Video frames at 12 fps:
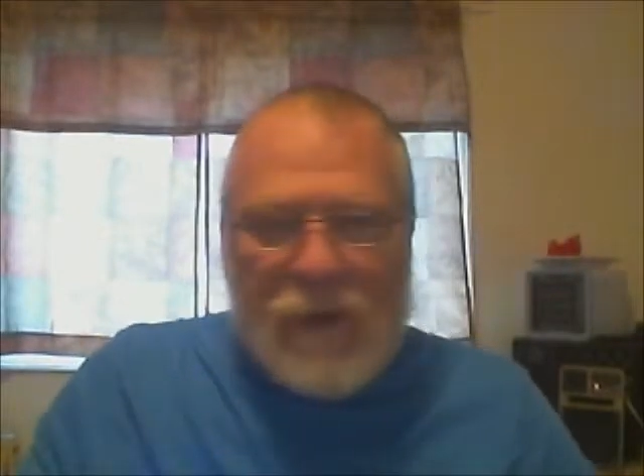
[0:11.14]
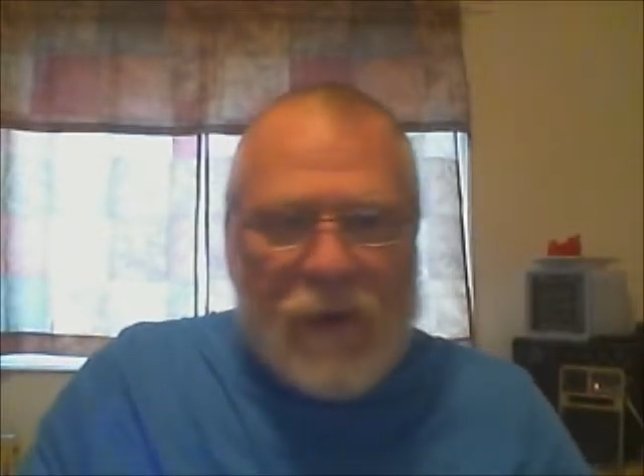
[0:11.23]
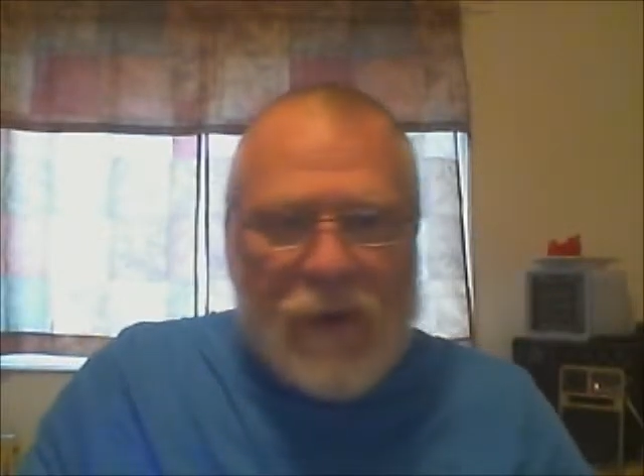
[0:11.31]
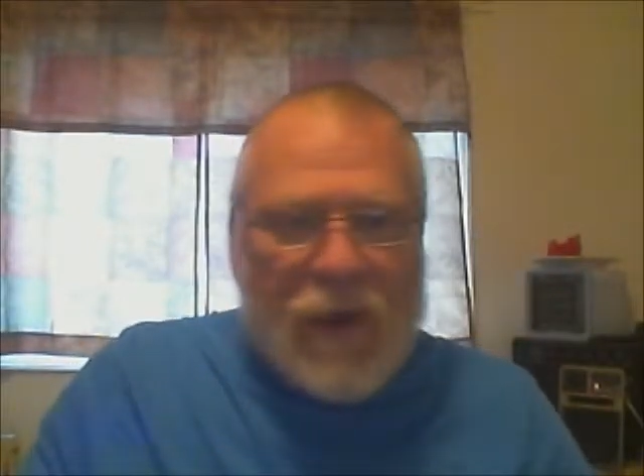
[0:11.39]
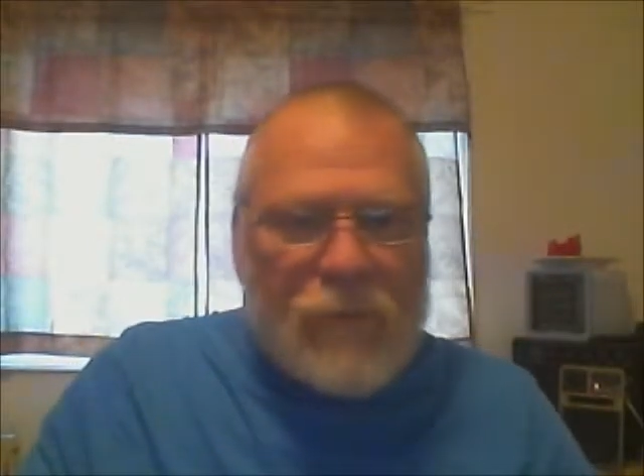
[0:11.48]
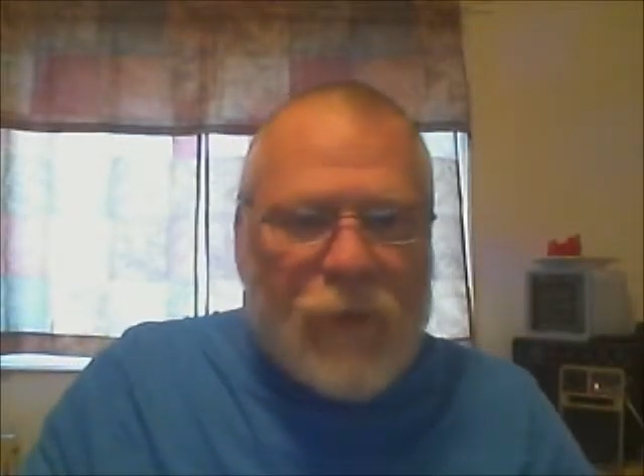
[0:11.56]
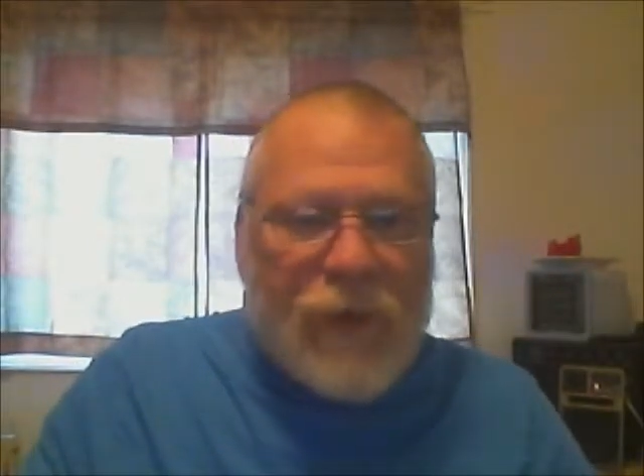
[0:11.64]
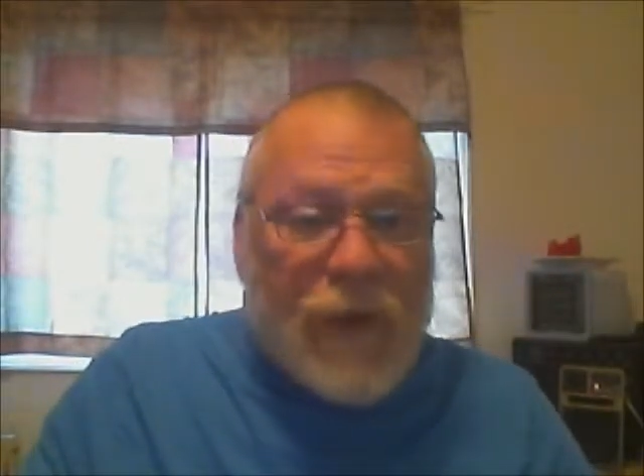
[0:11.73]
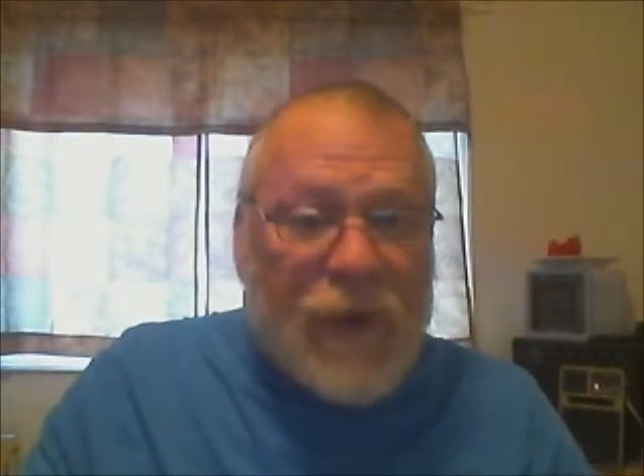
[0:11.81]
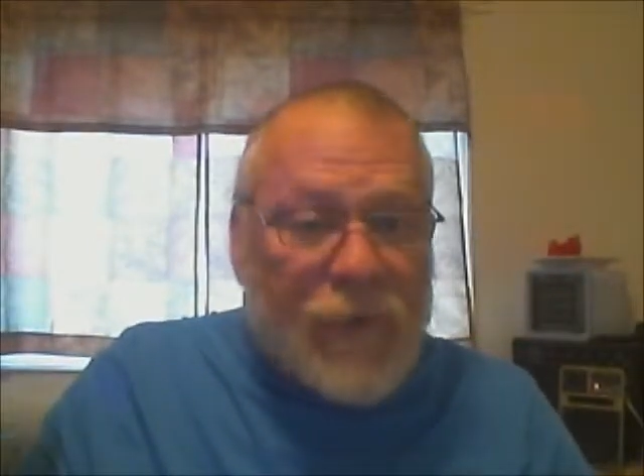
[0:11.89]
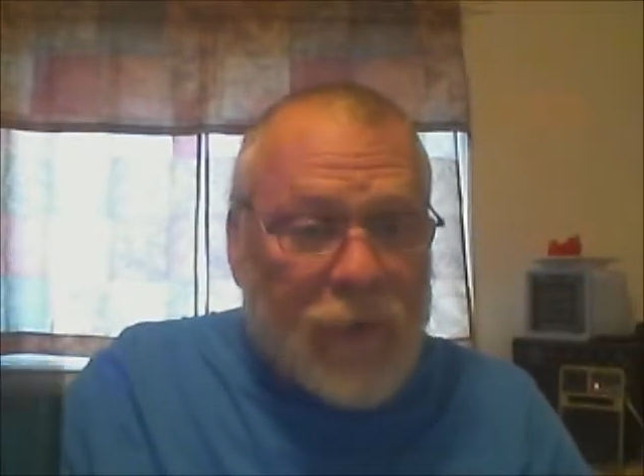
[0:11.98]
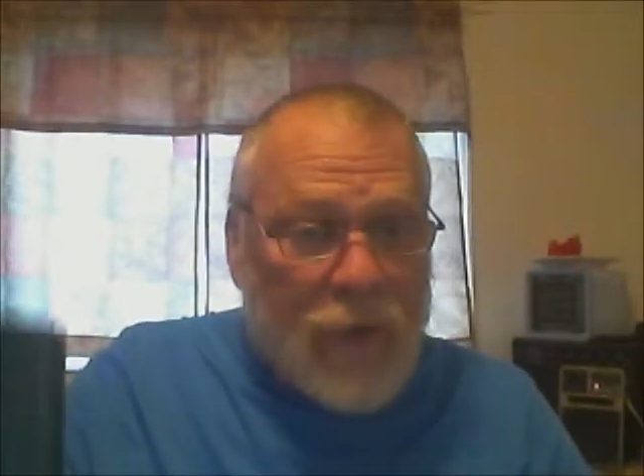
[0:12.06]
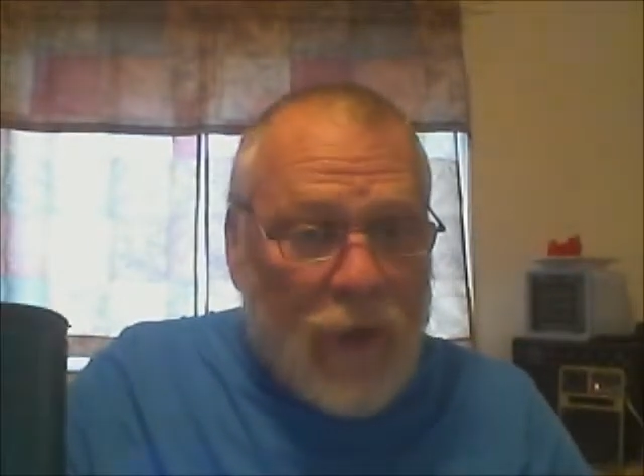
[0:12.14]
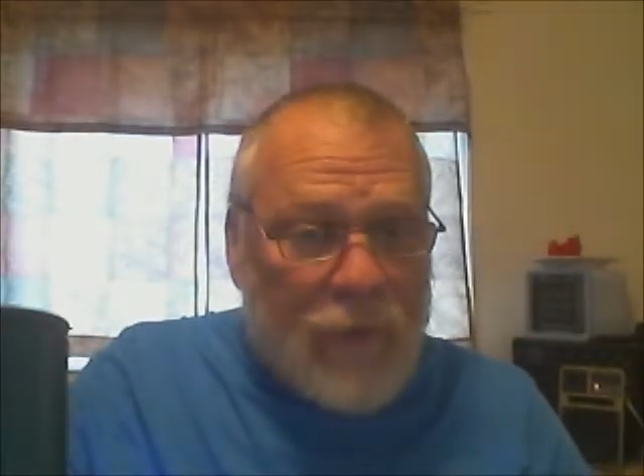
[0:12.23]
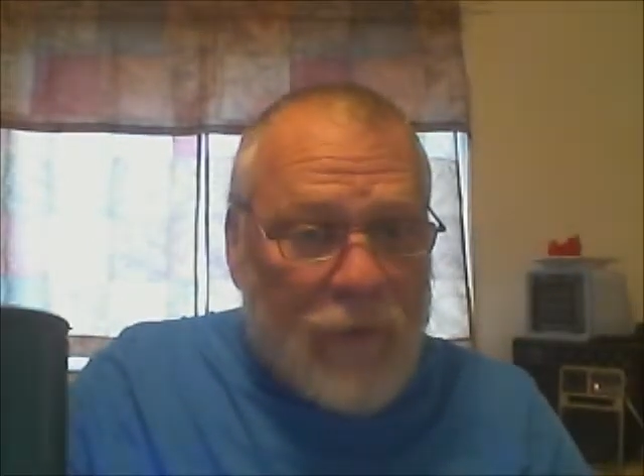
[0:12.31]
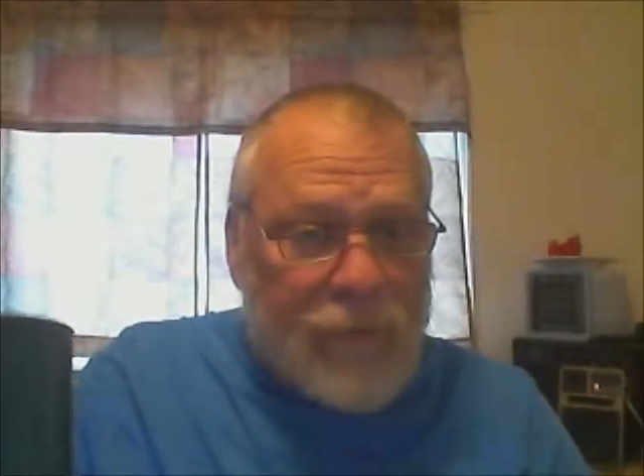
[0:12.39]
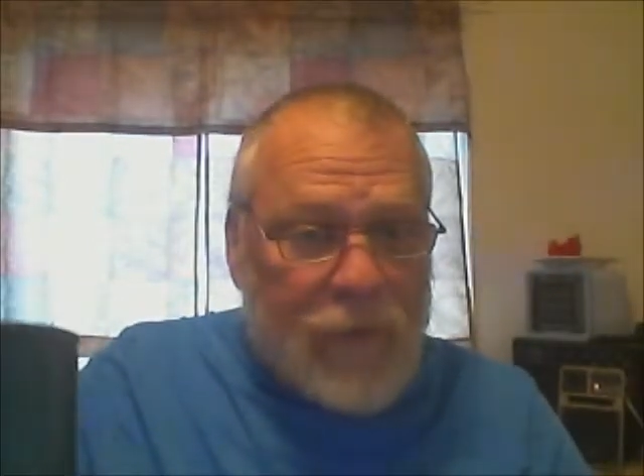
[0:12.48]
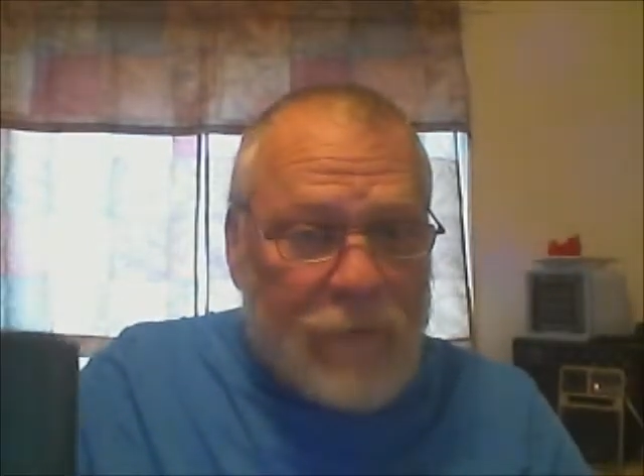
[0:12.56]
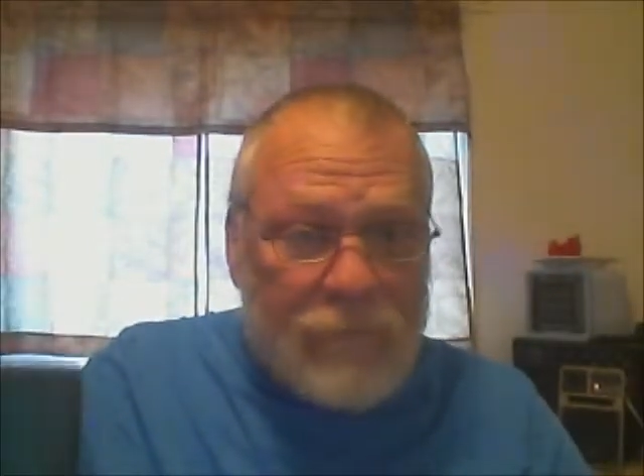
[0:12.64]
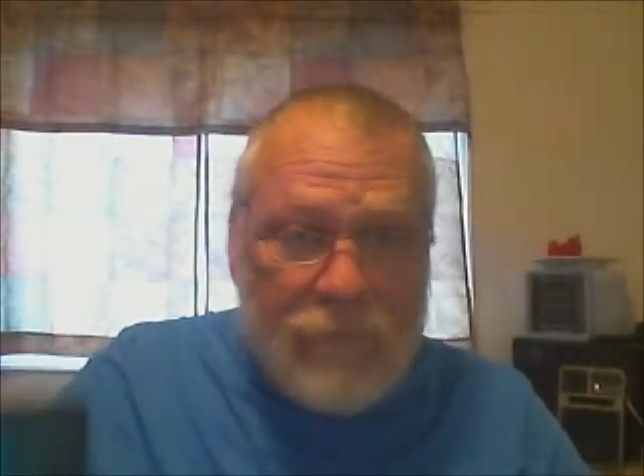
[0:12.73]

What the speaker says: everybody got their coffee,